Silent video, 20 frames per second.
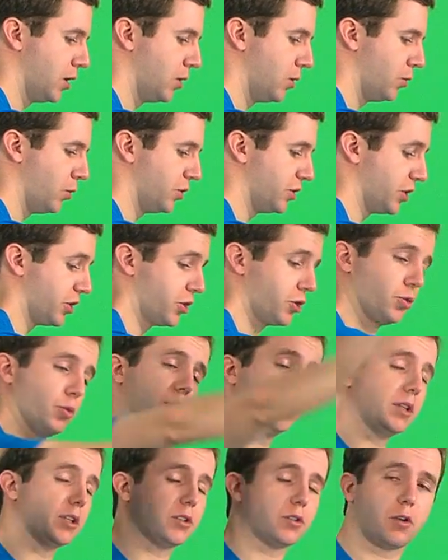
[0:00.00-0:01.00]
will just
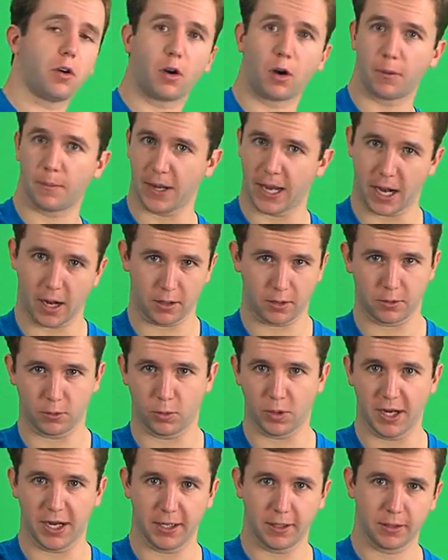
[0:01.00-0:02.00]
swing this arm out of the
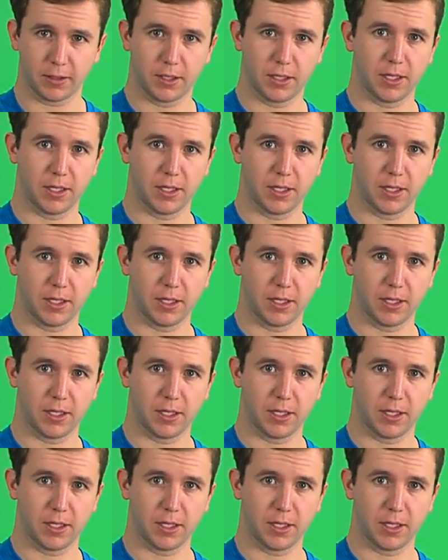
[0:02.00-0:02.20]
way.